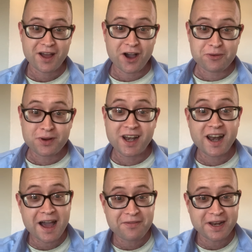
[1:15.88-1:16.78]
I would
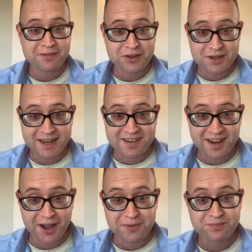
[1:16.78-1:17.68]
love it if you did
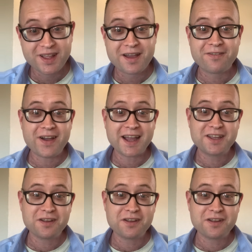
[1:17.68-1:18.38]
so. Thank